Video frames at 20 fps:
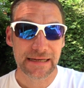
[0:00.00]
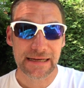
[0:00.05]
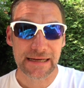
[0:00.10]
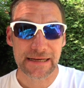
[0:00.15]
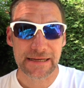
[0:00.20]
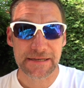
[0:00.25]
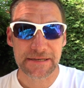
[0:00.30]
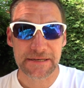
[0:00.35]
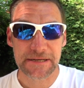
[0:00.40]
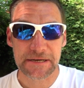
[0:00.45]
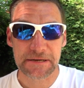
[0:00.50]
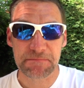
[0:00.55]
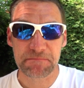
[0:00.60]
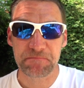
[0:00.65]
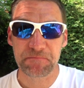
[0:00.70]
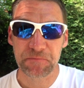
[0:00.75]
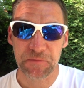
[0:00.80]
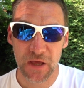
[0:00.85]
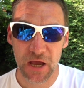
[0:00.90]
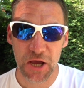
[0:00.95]
And
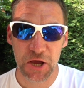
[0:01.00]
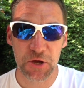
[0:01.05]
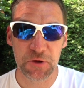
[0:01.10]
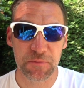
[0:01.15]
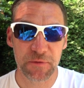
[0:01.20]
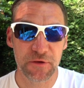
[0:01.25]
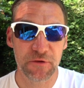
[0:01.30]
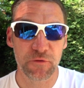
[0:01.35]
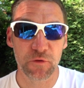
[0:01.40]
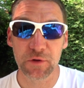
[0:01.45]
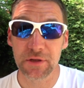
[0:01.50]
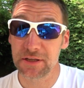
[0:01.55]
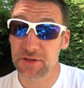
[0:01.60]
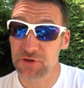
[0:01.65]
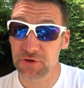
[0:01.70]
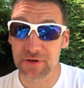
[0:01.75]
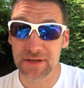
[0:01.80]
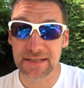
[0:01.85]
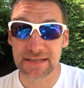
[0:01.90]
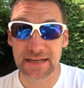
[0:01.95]
I hope you've all
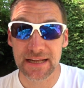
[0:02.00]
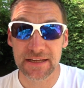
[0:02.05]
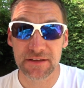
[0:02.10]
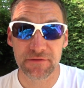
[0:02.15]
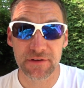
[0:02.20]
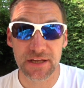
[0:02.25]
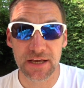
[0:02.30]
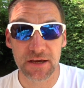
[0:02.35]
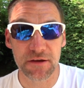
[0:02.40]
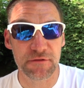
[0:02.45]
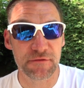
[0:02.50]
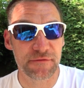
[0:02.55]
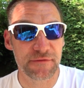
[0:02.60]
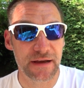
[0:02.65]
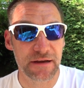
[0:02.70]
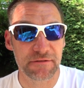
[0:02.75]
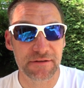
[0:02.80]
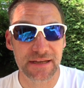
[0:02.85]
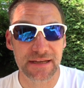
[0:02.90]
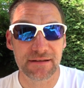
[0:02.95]
enjoyed today's video,
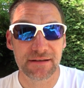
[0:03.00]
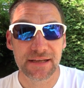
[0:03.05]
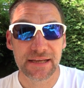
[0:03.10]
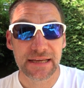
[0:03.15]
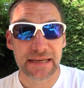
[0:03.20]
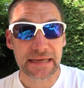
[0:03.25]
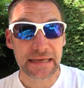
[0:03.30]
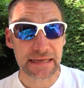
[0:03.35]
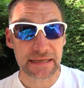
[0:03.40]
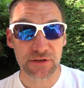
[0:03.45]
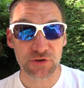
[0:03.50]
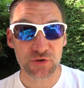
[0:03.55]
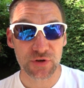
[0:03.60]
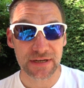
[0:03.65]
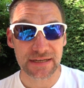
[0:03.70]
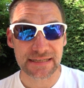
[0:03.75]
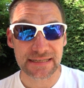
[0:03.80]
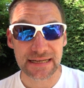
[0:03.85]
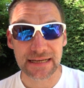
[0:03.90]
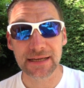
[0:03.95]
found it
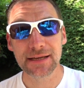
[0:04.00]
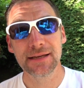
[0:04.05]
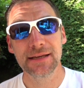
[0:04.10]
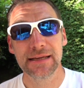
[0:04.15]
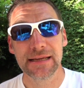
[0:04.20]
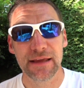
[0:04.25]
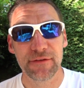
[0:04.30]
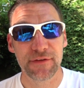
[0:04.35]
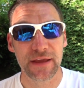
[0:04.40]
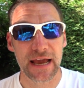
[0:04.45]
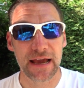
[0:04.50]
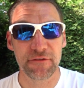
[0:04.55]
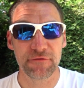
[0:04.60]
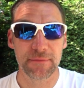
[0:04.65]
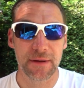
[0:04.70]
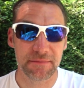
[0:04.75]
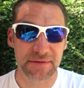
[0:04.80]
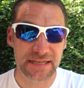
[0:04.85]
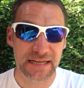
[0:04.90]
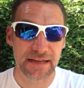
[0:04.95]
interesting. If you have,
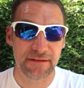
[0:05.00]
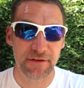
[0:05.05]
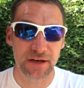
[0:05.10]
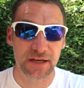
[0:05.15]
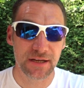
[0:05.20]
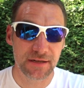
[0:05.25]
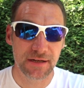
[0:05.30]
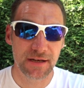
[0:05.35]
remember to leave a